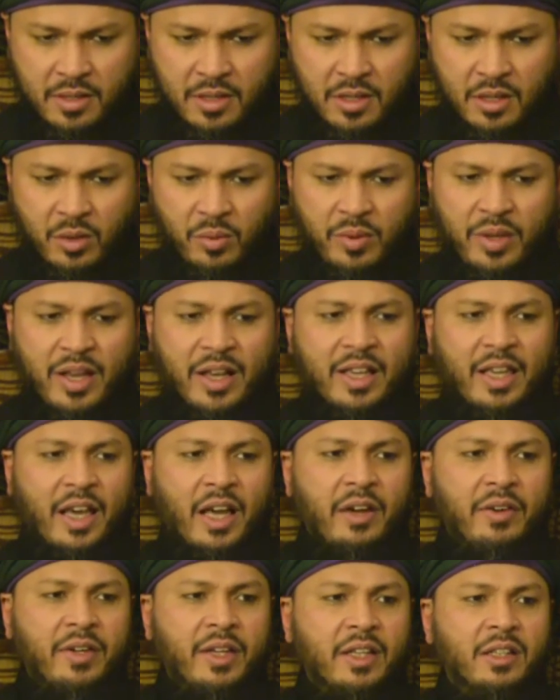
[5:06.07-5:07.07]
we are
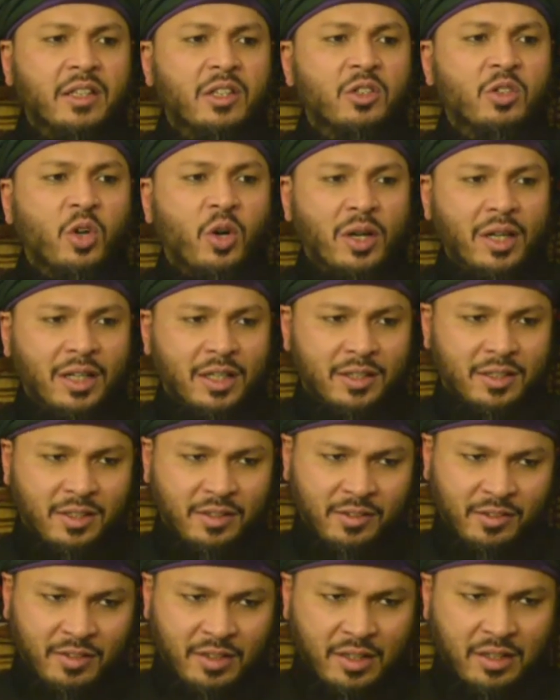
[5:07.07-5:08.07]
carrying the toilet
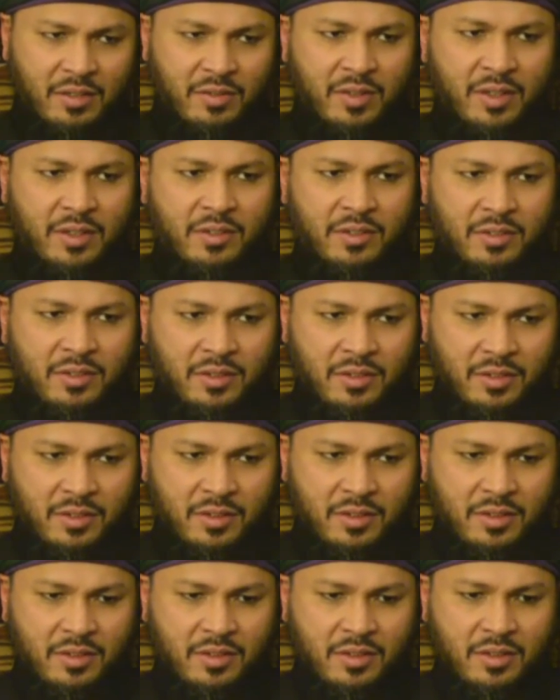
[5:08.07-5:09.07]
inside of us.
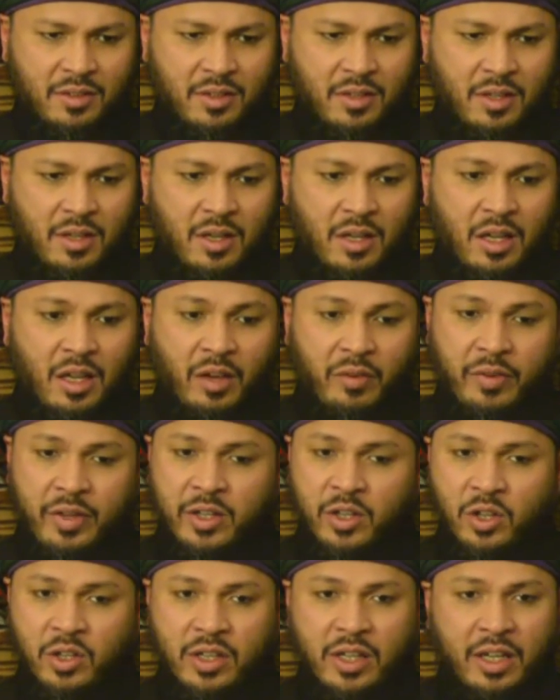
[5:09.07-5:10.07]
If we
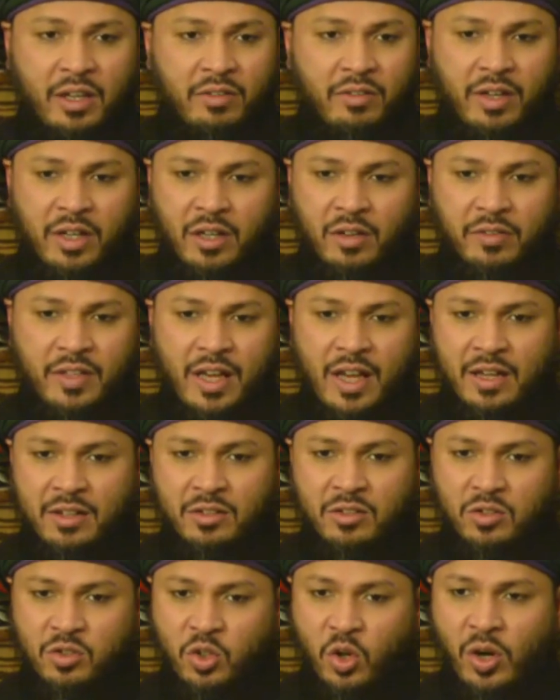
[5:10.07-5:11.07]
don't get rid of
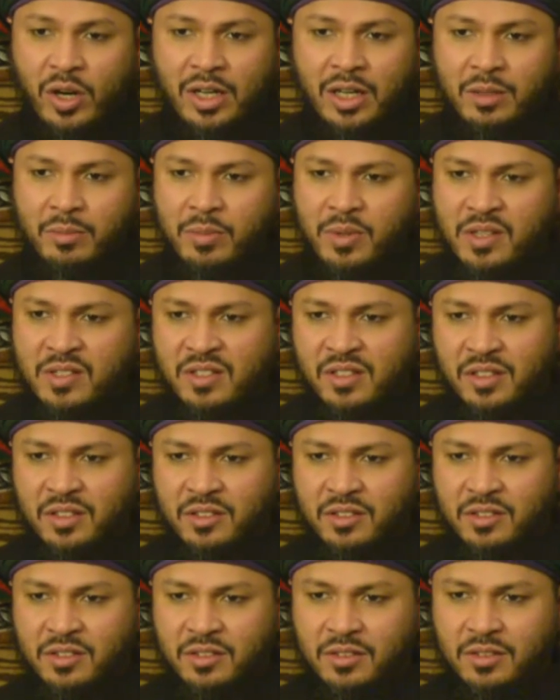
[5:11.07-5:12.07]
that toilet
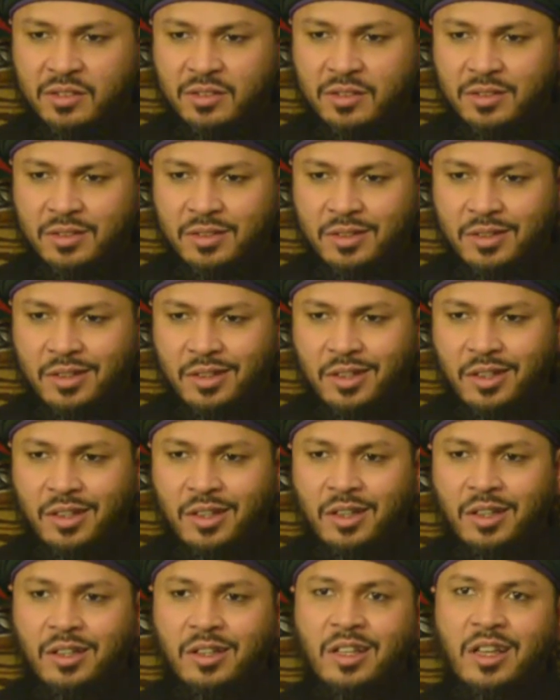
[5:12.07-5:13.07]
business,
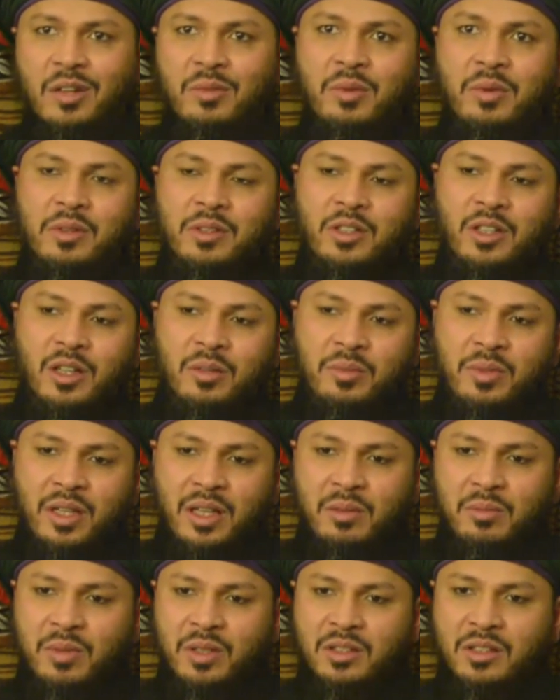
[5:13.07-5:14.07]
then we will not be
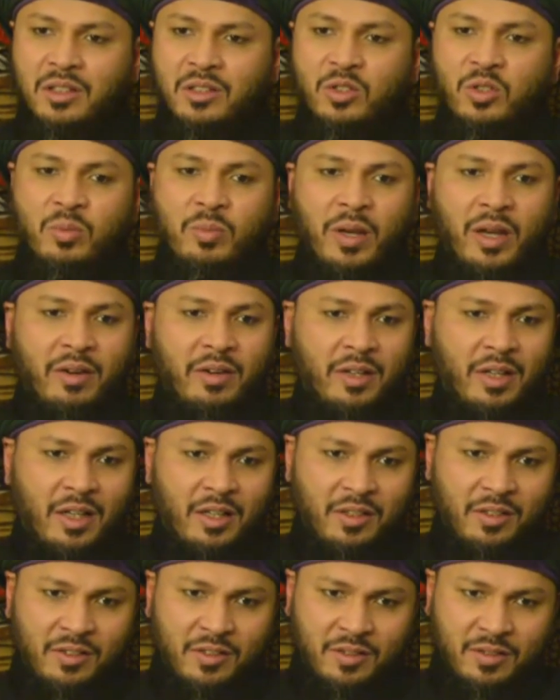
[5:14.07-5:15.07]
admitted to
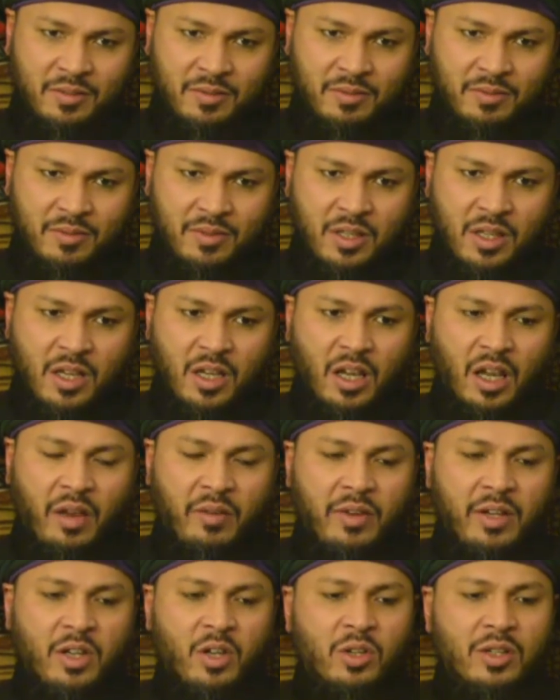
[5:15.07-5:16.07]
paradise. If
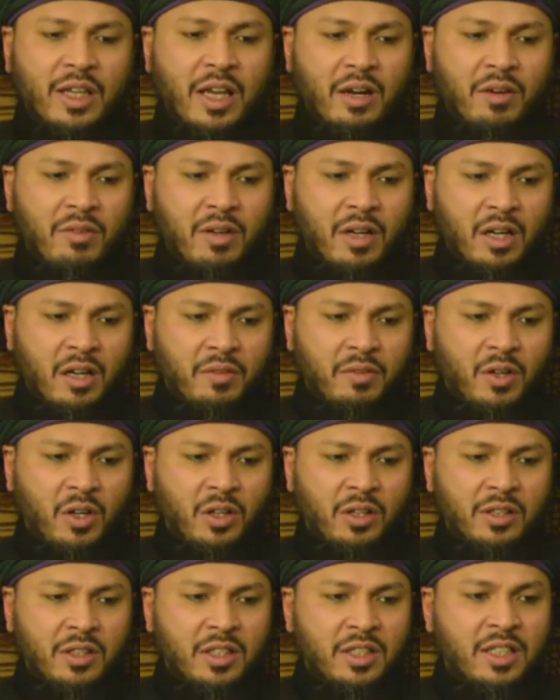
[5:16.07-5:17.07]
we don't get rid of all
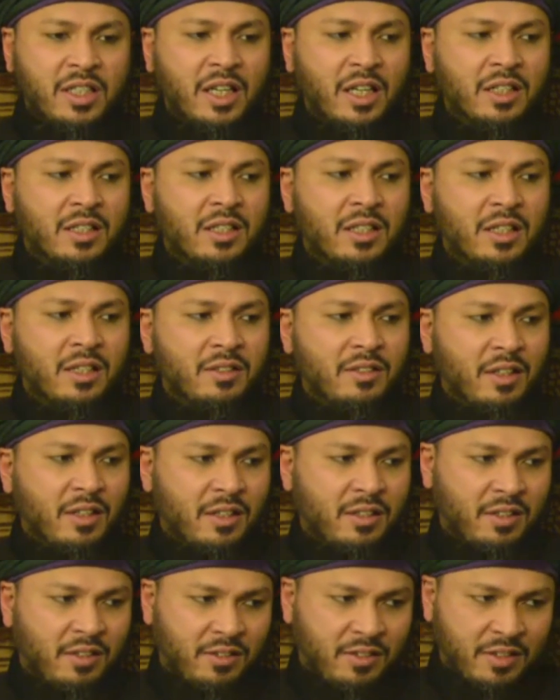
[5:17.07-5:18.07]
the dirtiness that is
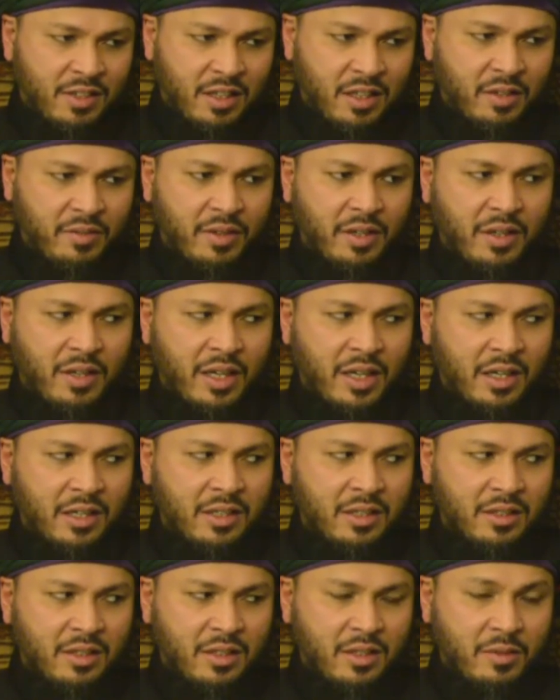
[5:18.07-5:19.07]
inside of our heart,
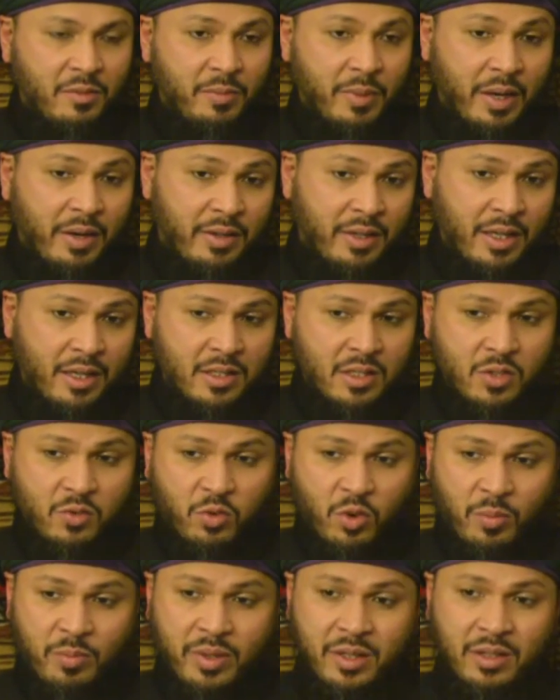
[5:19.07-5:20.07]
paradise is
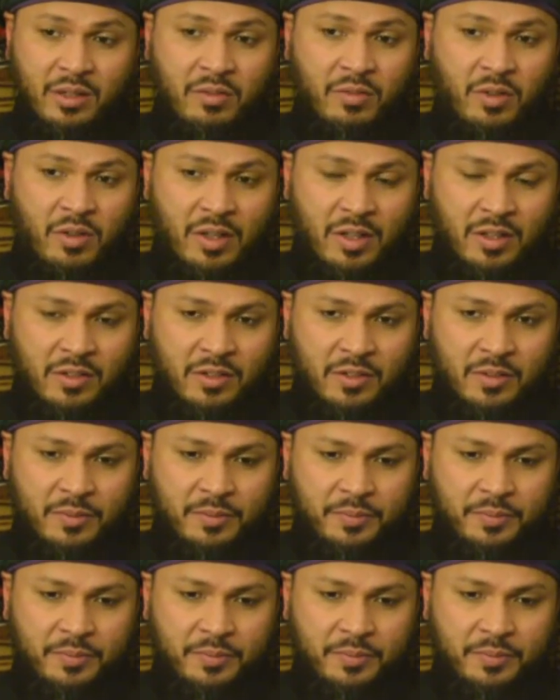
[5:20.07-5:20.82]
forbidden for us.